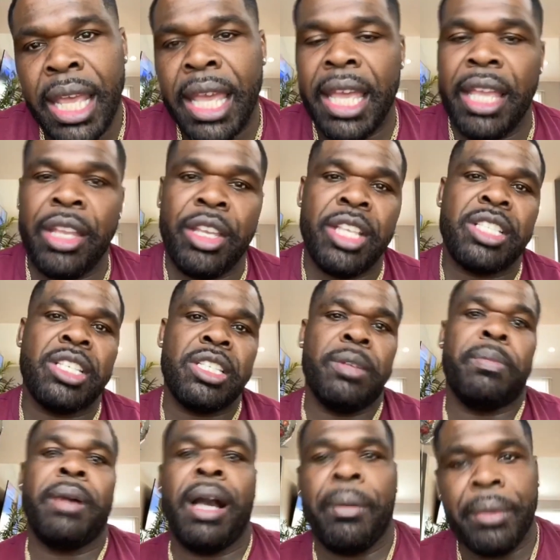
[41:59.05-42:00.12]
And this is the
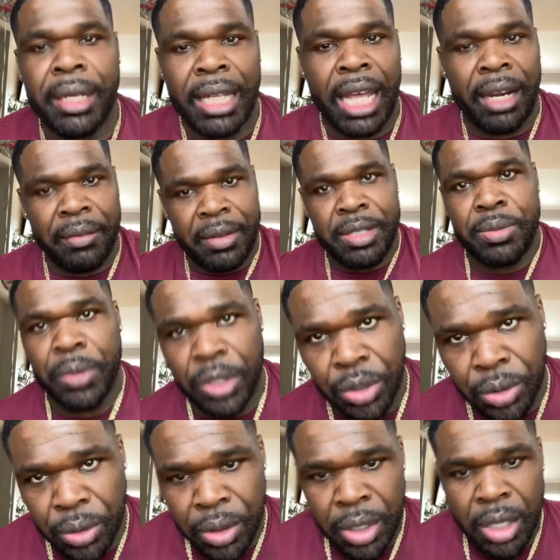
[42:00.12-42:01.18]
problem with a lot of us. We
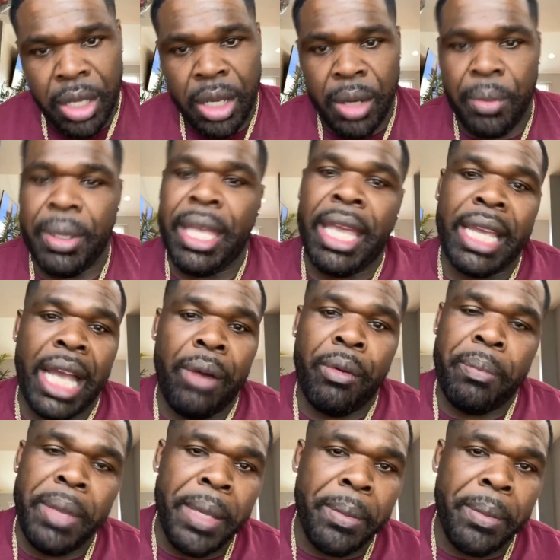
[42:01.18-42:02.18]
hang out with people